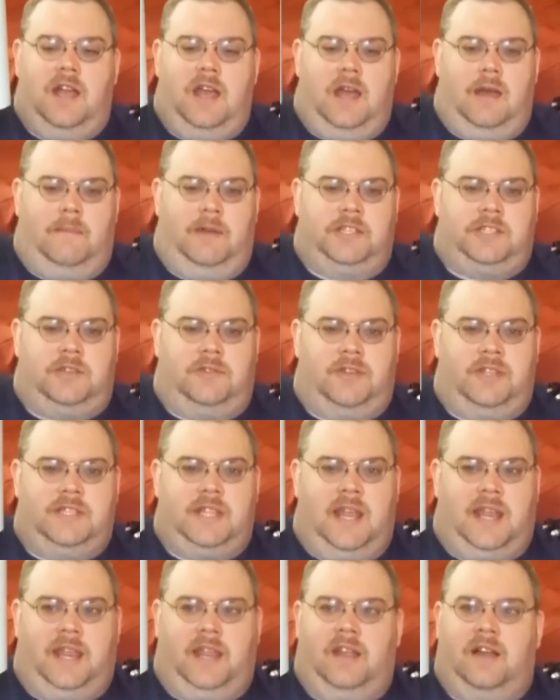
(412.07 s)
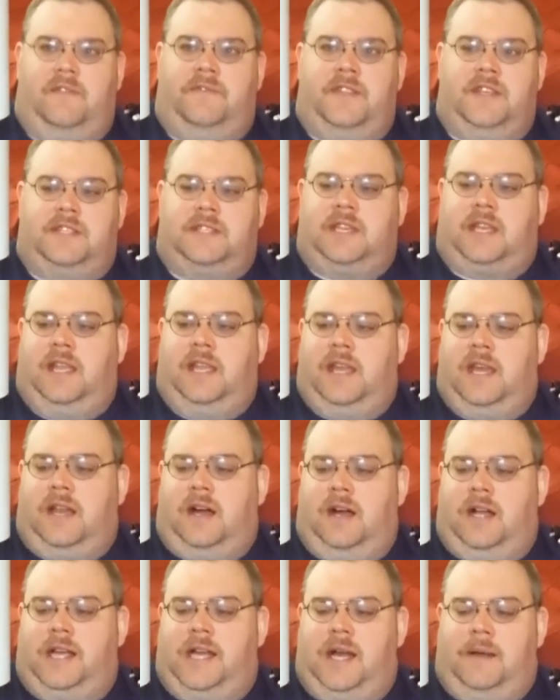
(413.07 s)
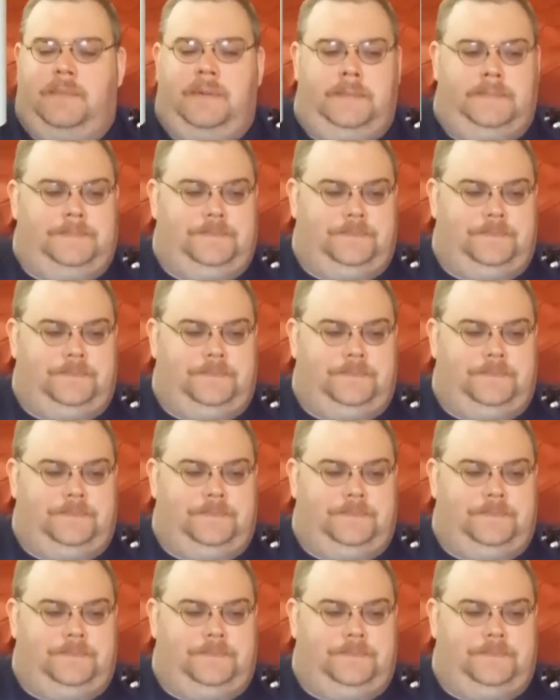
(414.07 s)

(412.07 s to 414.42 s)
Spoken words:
how much there is hanging off this that can get hung up.